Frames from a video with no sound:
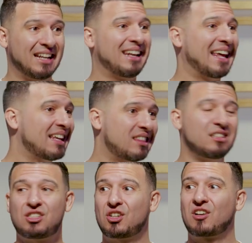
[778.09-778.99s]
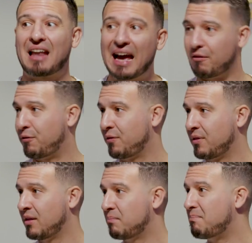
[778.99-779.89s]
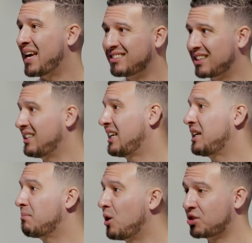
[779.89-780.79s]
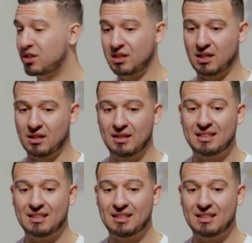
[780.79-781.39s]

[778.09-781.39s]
lengthens your life mentally and emotionally,